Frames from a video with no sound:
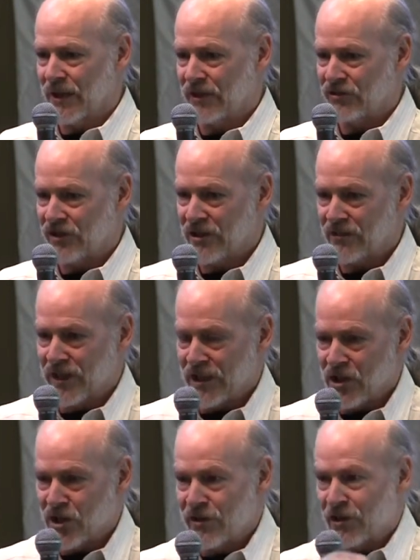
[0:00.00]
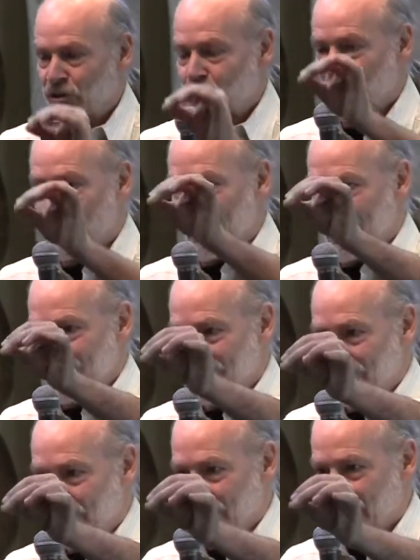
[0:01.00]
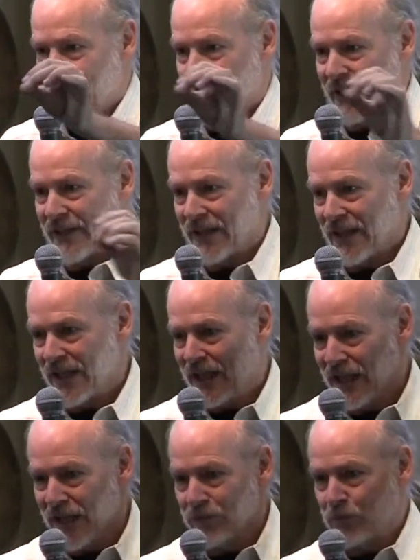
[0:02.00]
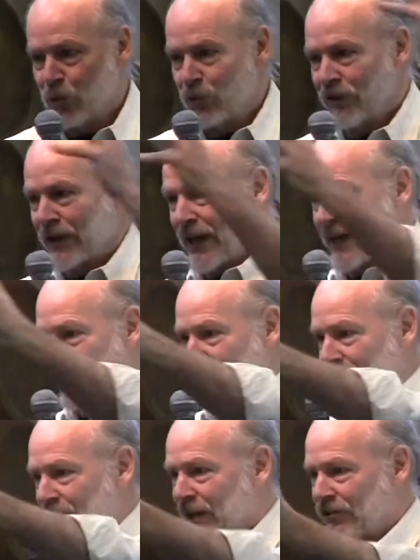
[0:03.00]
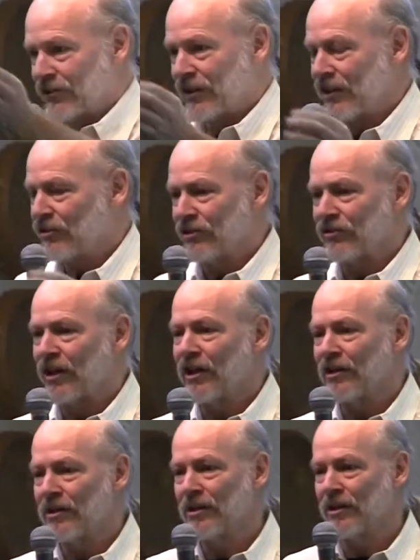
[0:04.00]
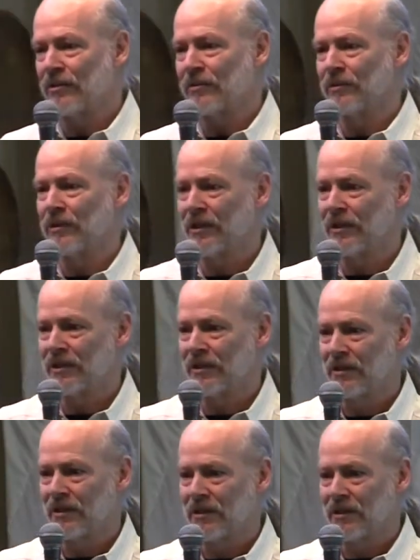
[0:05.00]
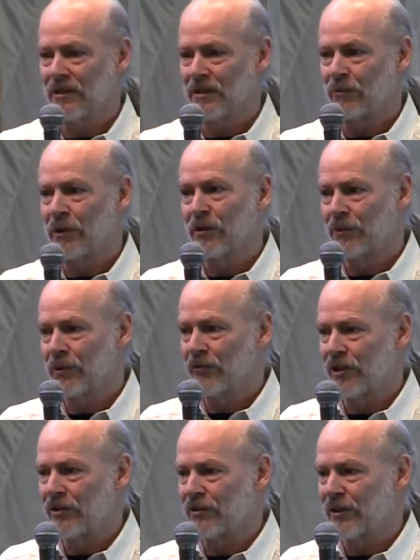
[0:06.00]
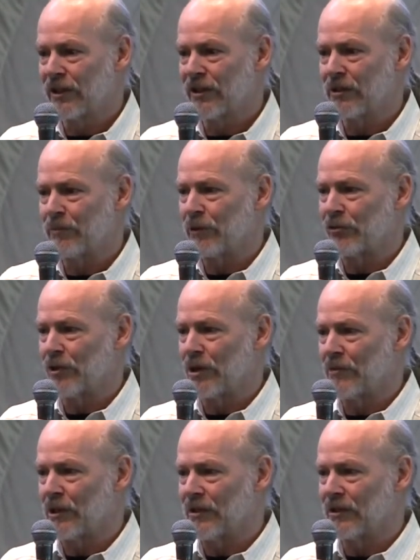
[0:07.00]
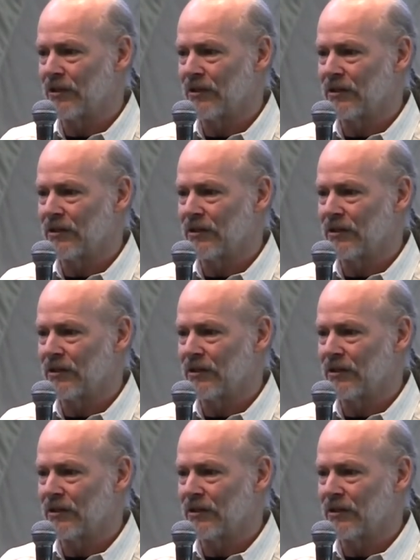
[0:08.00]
Instead of getting on the train of the thought and moving out into destinations unknown. But it will generally end up in trauma.